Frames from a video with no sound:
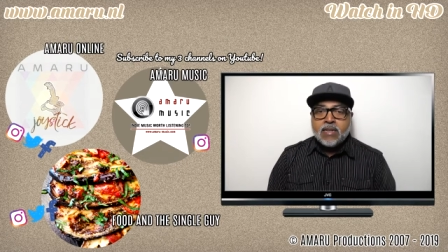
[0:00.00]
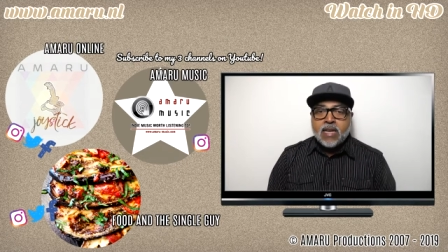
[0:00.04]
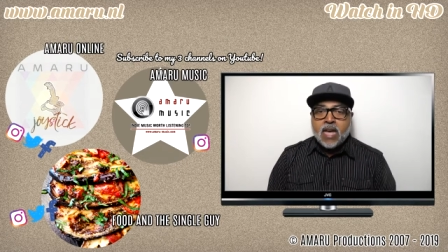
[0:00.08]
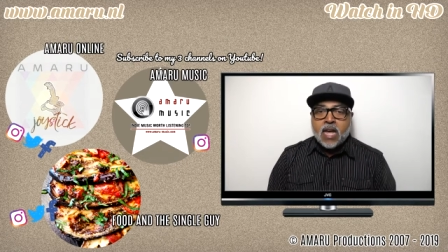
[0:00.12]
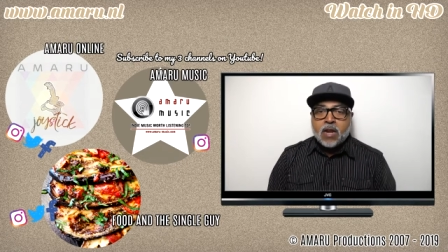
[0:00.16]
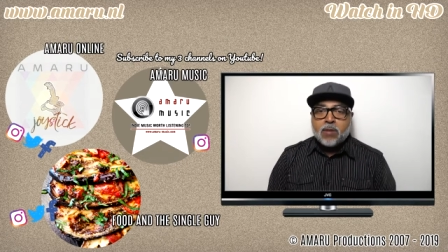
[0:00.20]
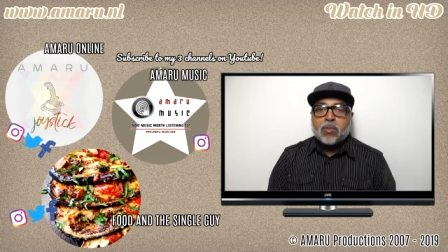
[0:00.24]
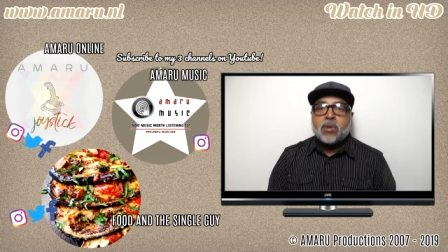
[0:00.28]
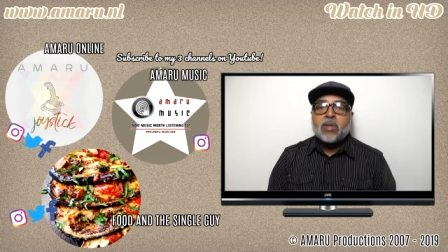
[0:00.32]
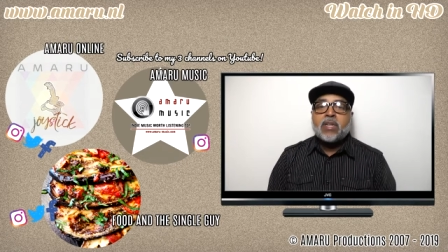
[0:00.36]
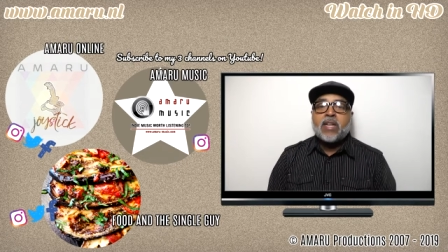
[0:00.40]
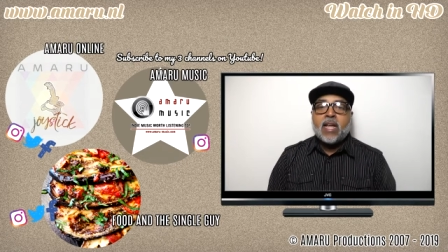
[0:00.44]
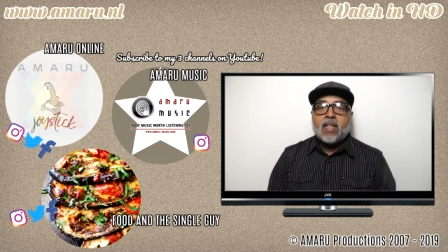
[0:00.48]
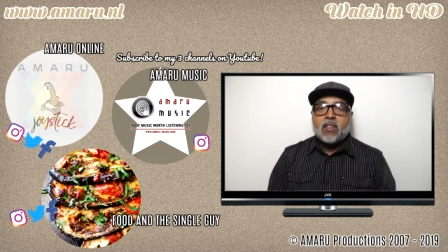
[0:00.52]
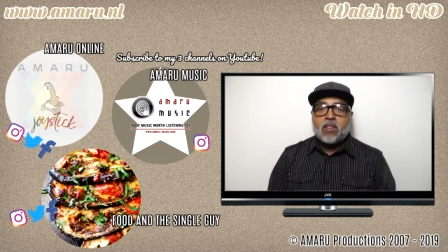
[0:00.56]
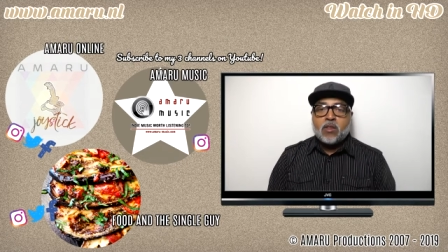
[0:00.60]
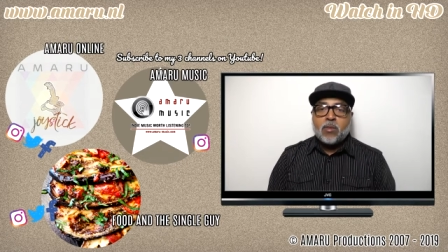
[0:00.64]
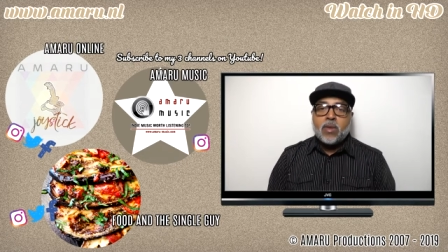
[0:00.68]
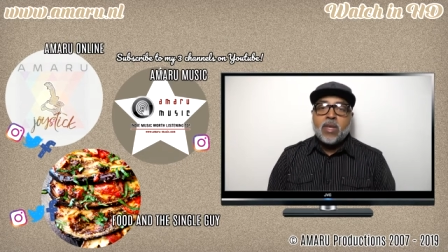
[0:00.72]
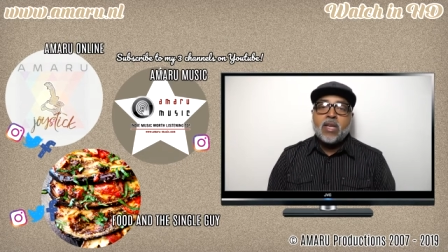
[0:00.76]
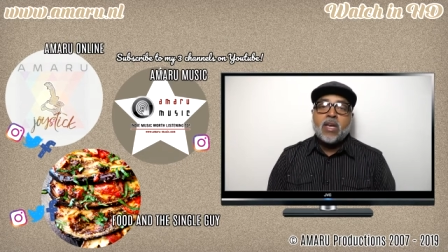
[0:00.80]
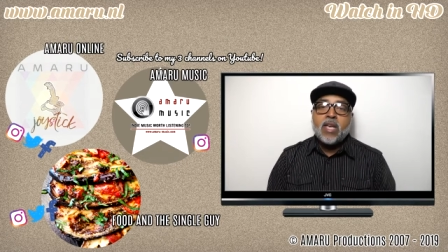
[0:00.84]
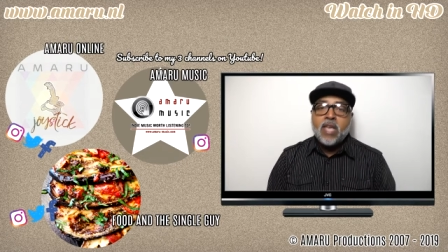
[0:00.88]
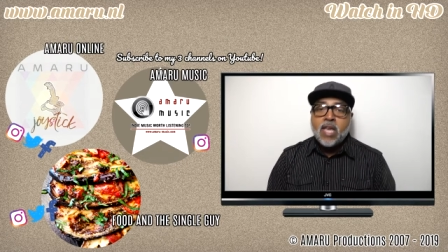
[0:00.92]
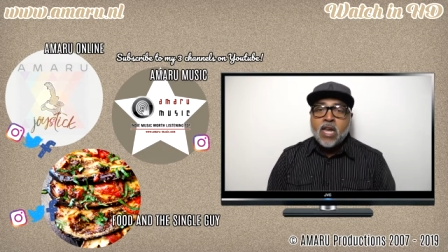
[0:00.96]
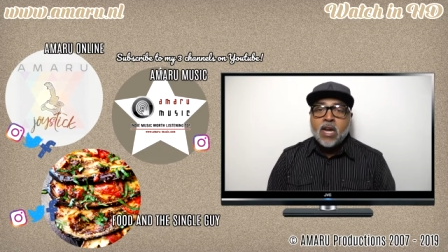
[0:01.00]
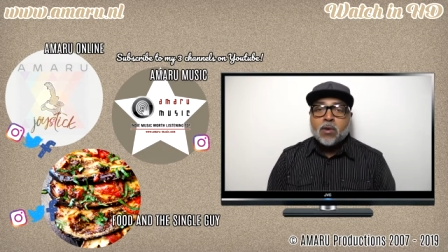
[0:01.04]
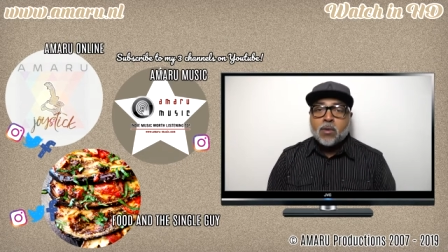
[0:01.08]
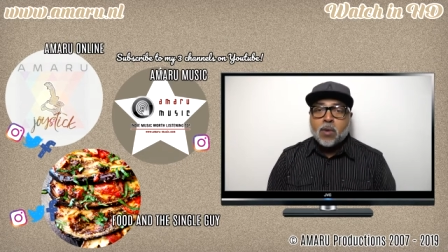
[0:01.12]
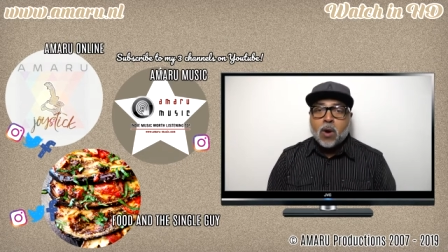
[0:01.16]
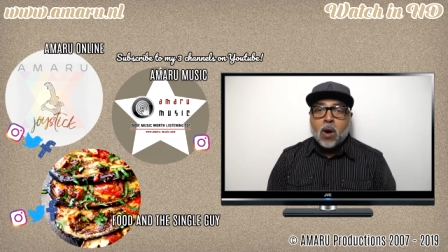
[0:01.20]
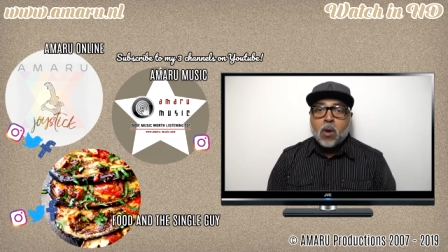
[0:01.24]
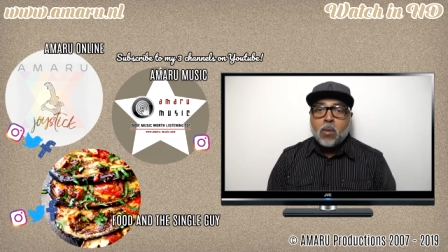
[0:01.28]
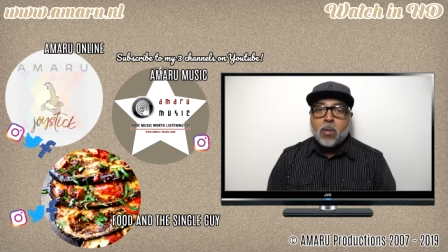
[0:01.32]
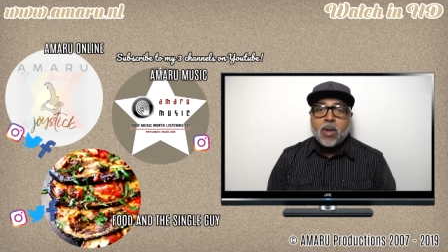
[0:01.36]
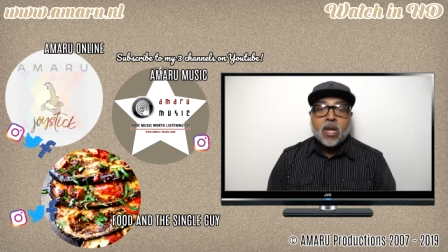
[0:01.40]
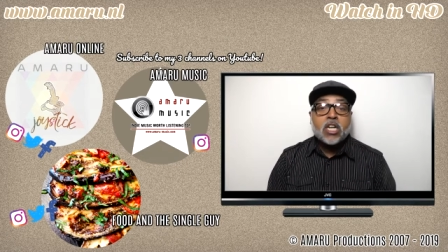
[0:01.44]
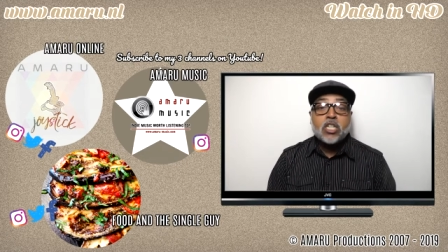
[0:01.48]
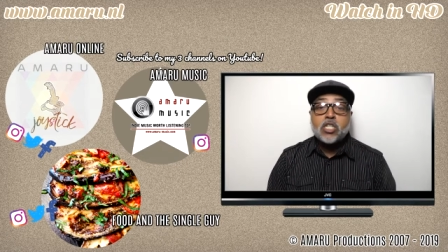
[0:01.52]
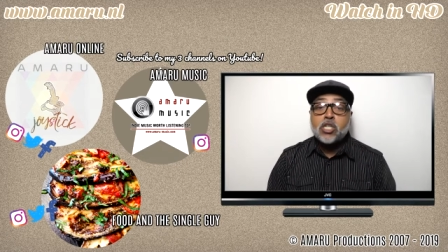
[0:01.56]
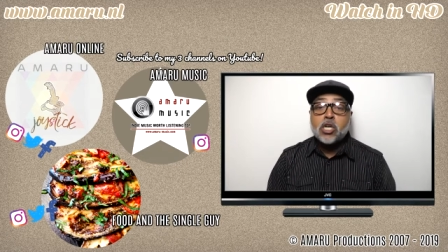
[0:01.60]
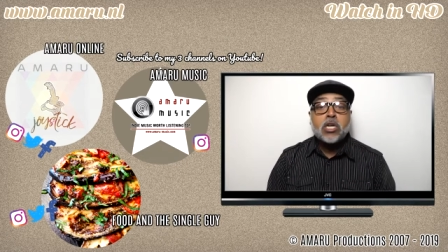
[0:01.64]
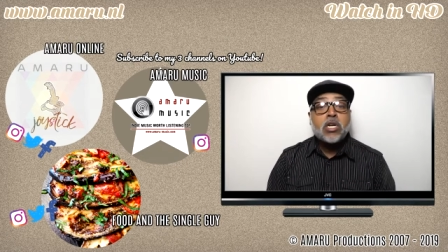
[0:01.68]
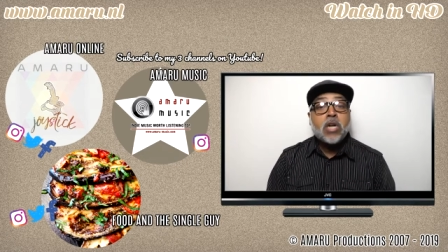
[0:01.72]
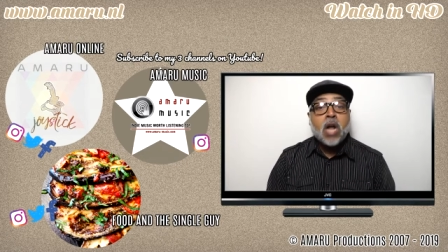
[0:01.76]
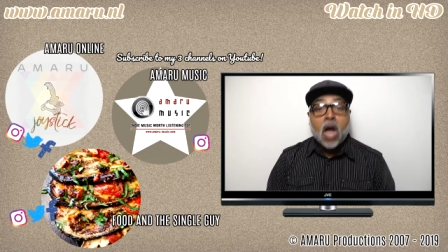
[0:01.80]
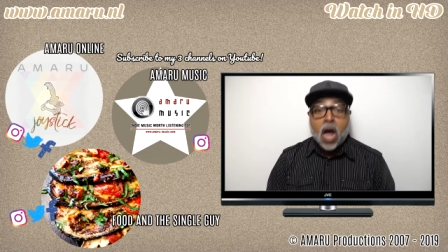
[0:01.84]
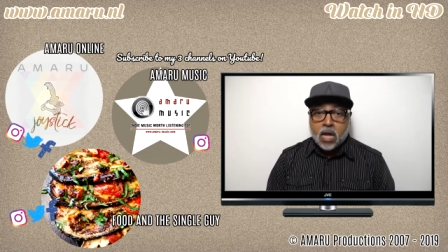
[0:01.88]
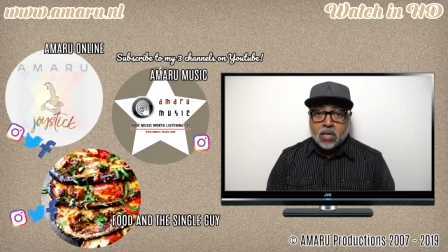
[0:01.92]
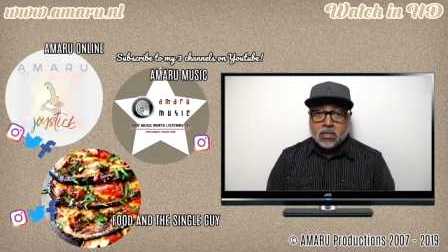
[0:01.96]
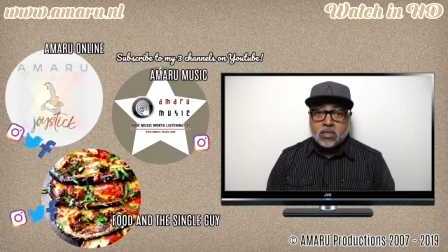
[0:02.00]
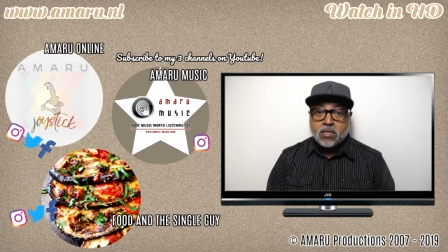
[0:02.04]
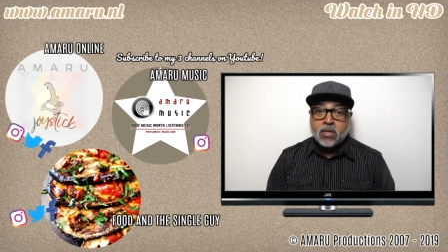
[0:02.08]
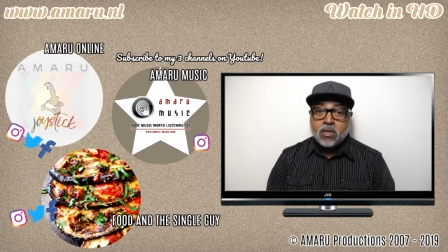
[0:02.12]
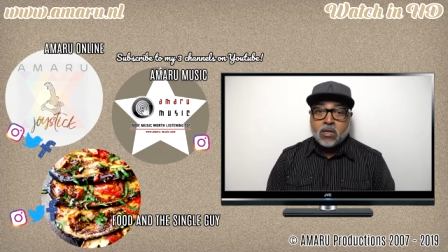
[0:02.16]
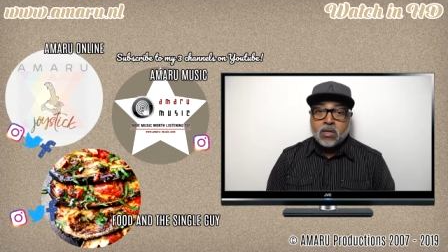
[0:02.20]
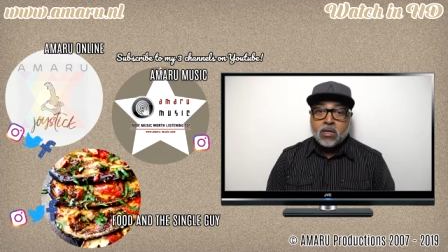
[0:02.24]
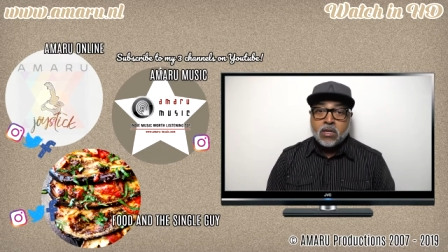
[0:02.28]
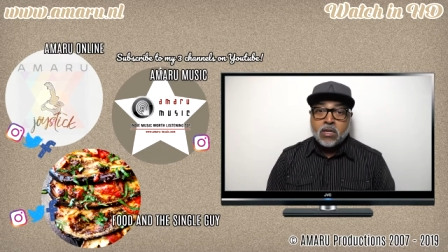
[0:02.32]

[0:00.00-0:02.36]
and pretend to be a hero, because you're not.